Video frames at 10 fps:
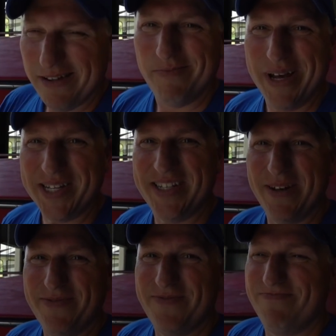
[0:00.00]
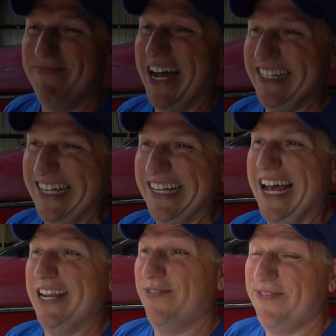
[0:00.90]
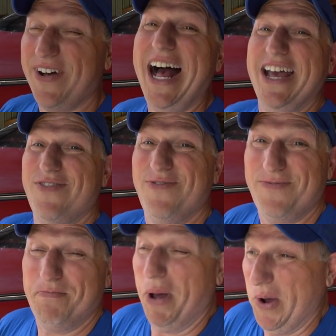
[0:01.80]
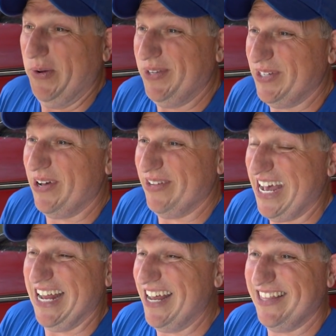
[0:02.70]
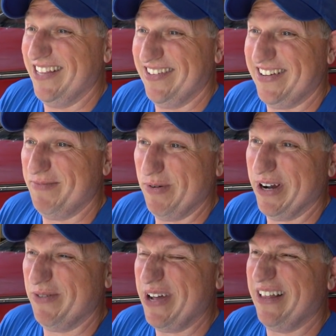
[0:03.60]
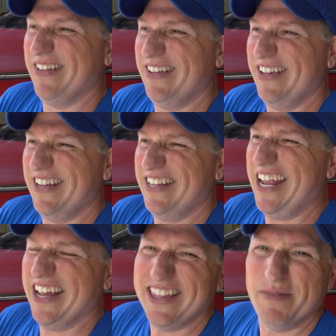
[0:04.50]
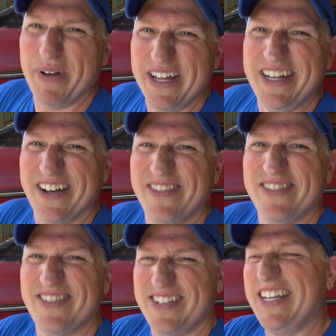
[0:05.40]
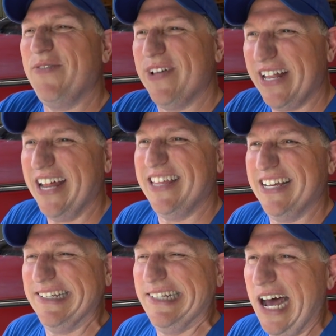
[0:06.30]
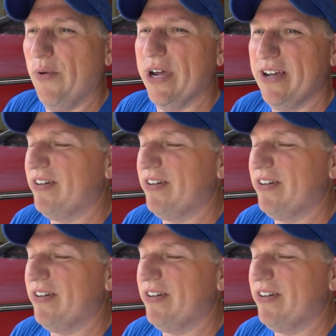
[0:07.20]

messed up 1995 boat, so yeah, nothing's gonna be working. Well, not nothing, but you know, there's definitely a lot of things not working